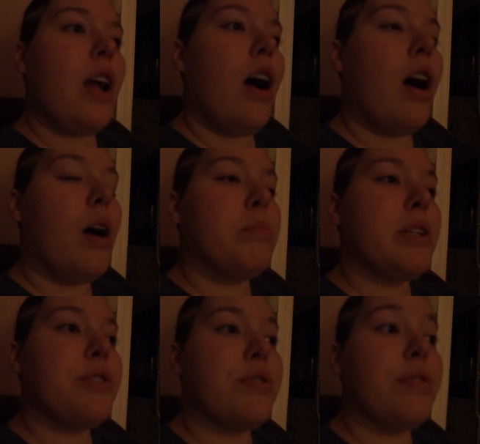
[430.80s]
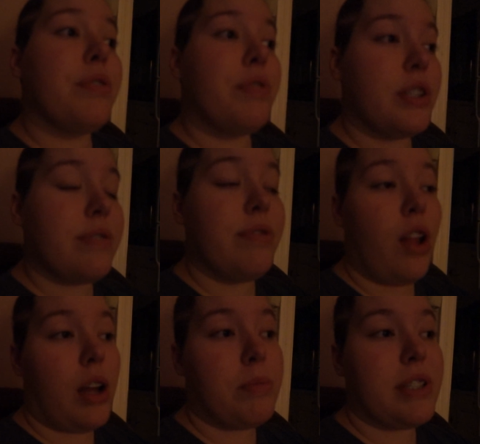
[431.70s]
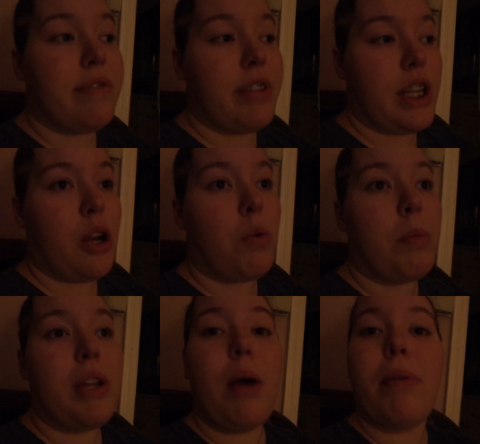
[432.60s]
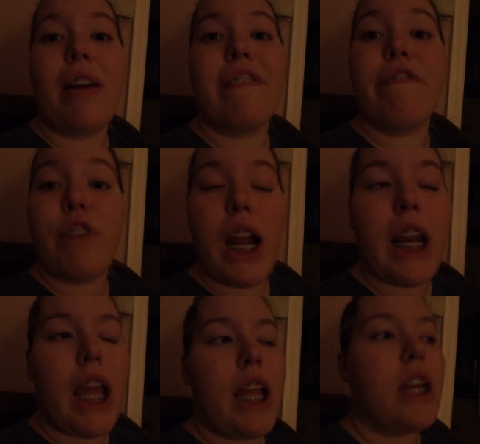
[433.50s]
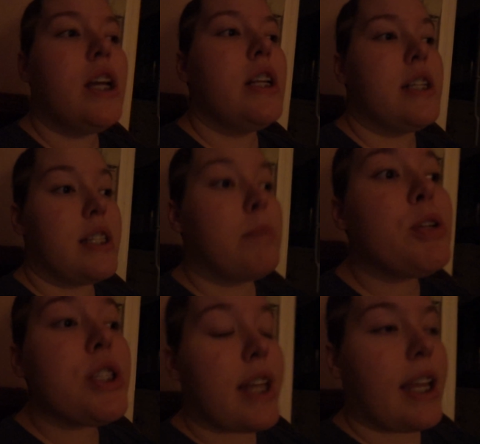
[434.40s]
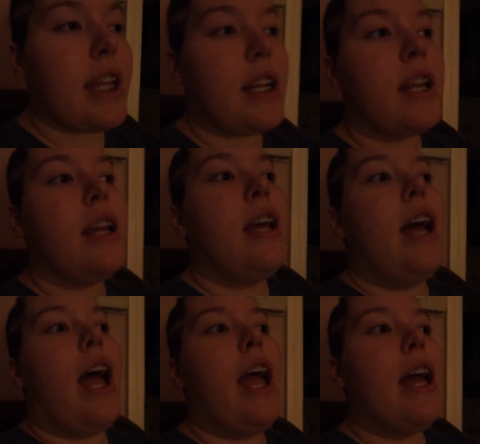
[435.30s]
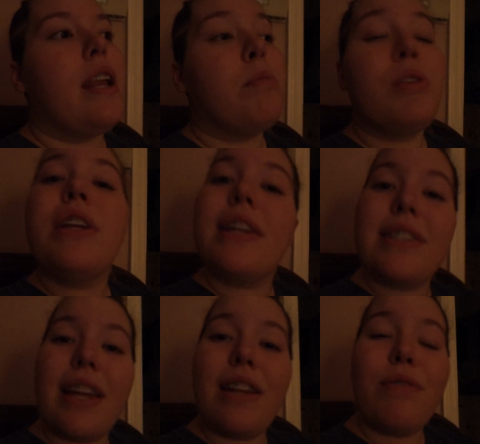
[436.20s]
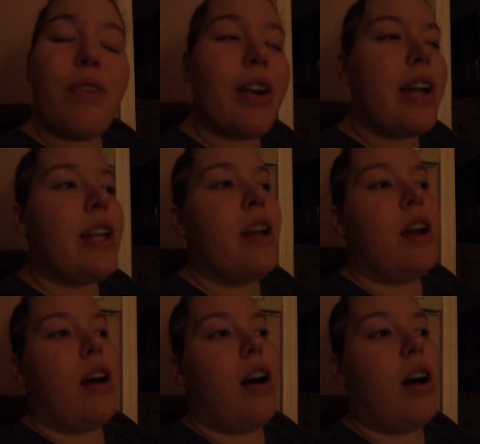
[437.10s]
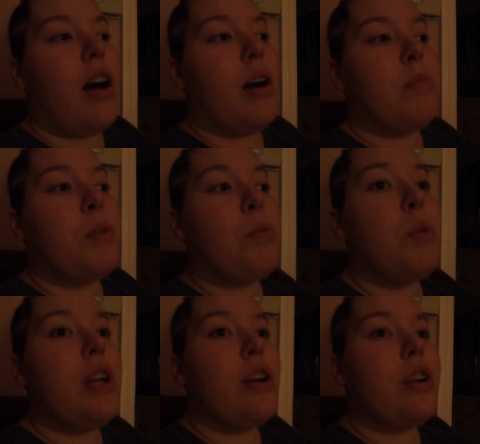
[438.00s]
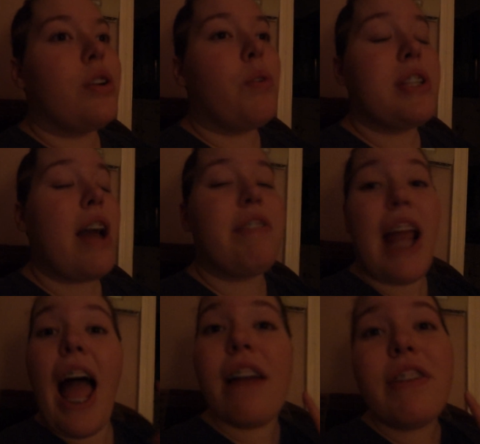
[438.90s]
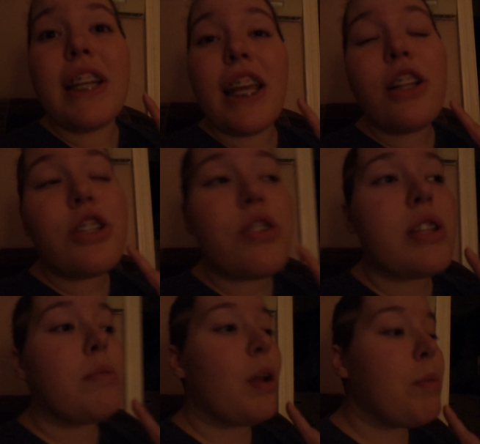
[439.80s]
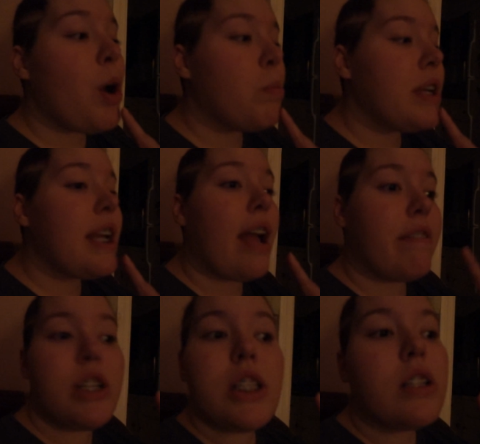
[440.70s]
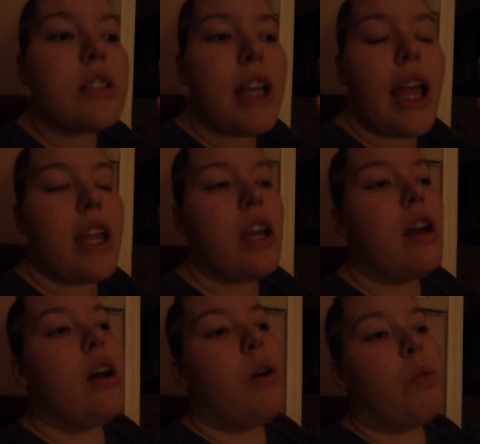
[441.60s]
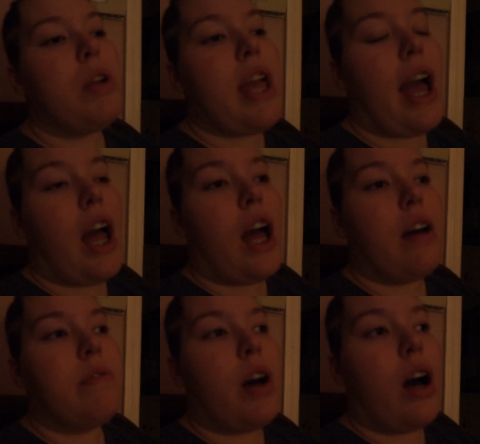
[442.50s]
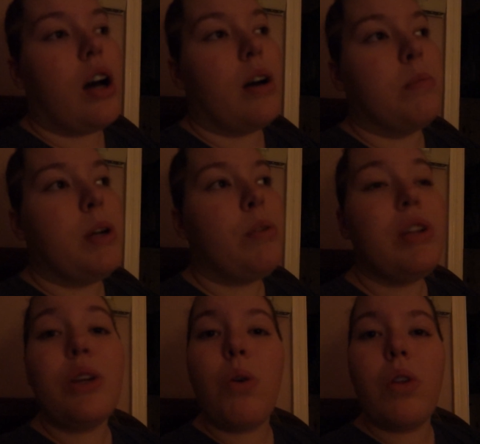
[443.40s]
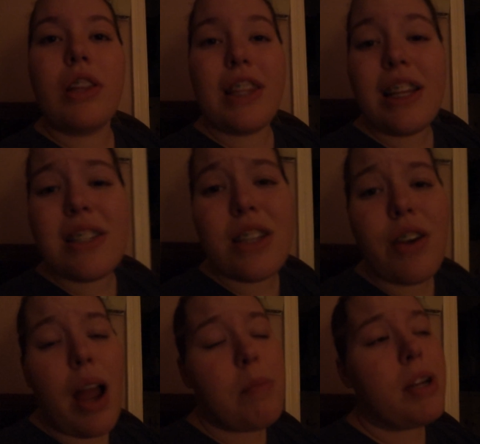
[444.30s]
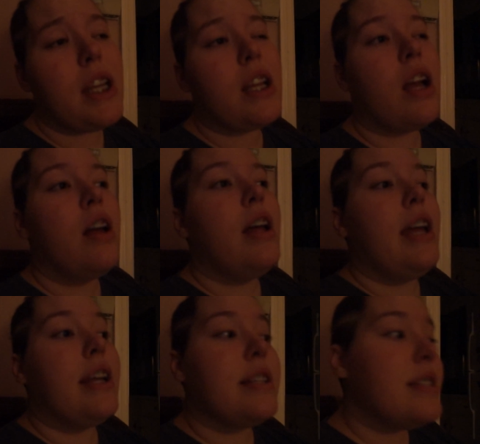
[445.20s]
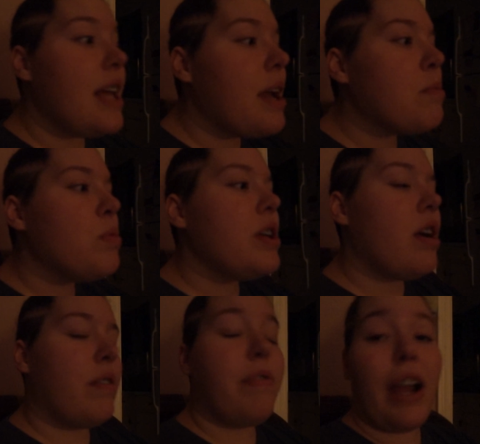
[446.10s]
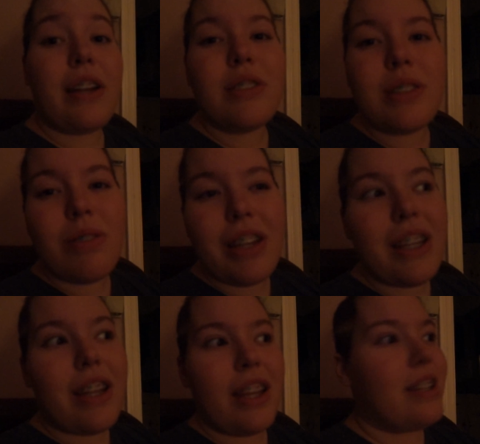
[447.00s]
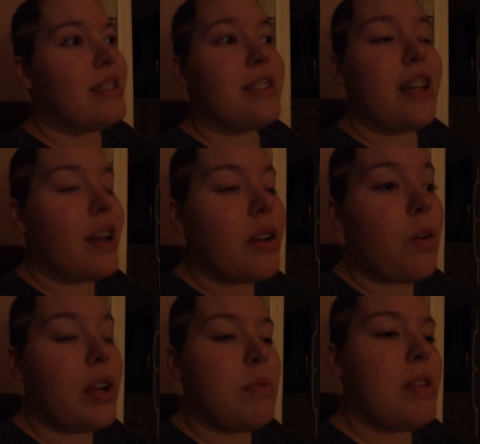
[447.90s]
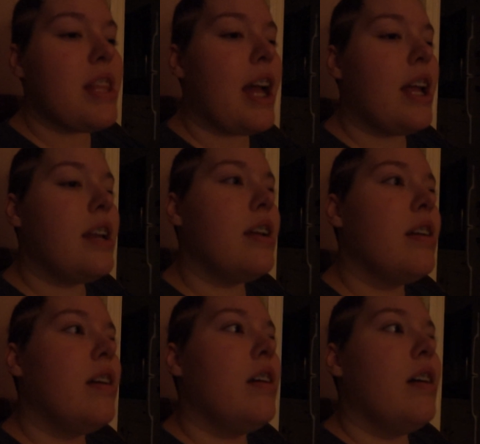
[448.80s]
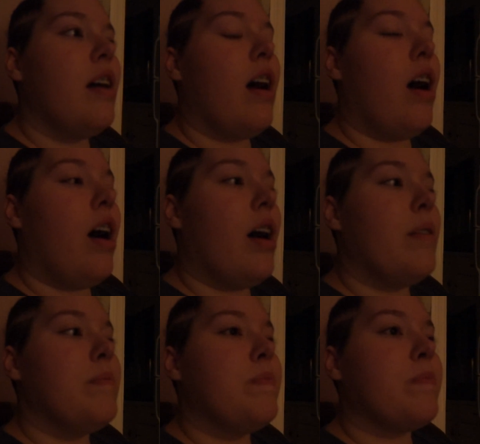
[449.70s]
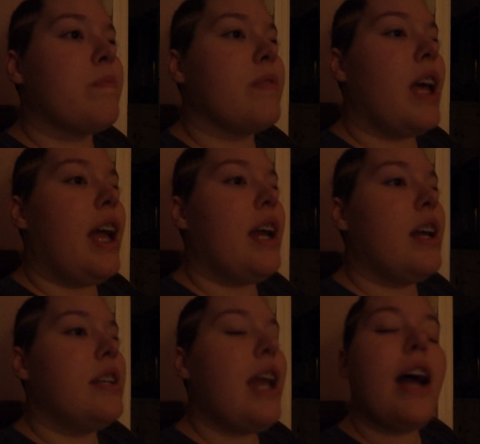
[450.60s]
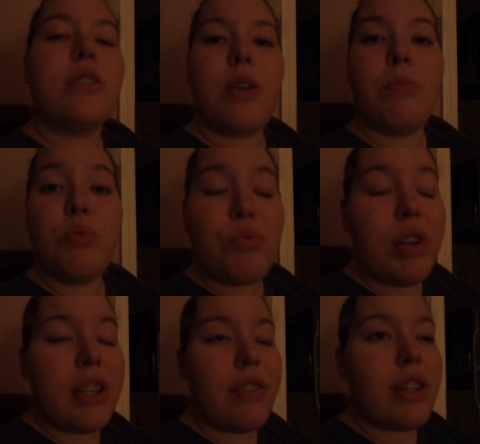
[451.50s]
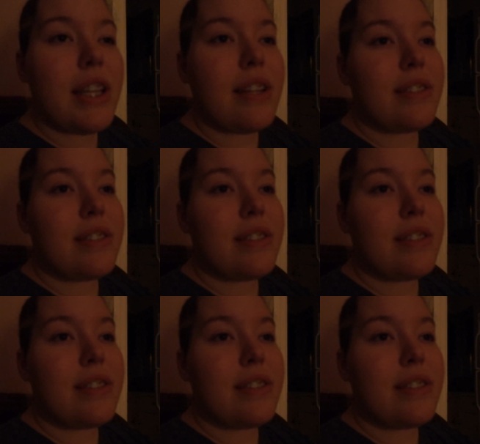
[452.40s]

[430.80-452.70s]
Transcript: Um, so the first Vlogmas video will be up on Friday, December 2nd, and I'm really excited for it. Um, we're going to have an advent calendar that I'm going to be opening every single day. We have um, really cool things that are happening. Exam week, our finals week is going to be then. Um, and yeah, so I'm really, really